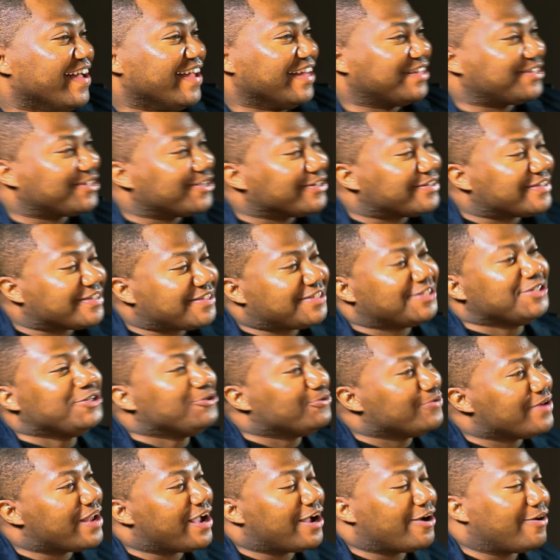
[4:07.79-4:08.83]
It's good to see
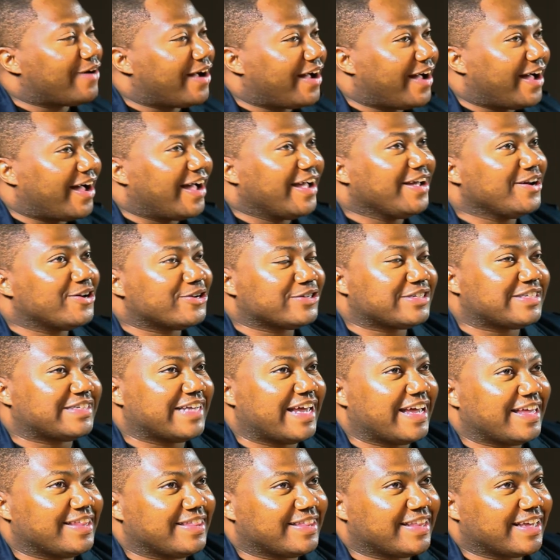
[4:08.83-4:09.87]
you. Now, I
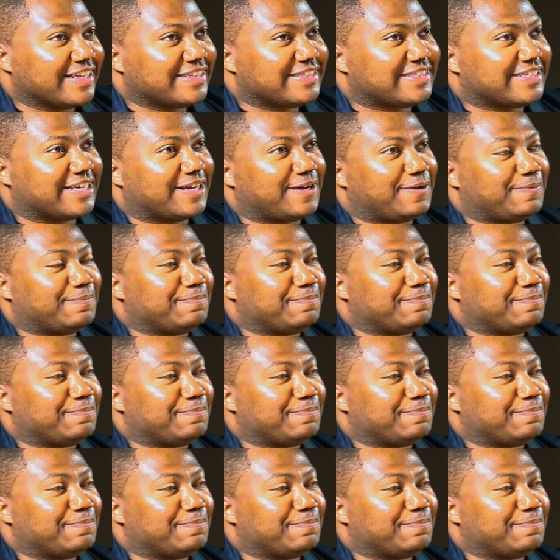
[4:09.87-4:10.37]
understand that